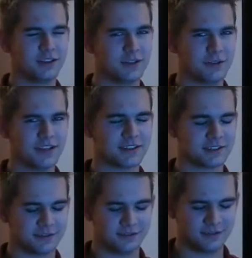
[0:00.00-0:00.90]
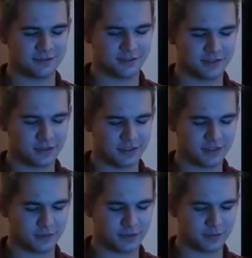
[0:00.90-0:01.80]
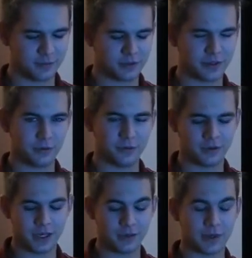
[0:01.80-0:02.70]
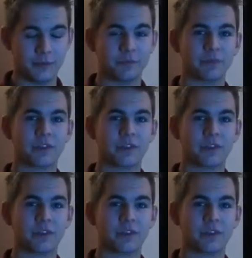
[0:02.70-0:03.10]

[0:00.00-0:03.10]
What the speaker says: do this. It'll be pretty cool. Anyway,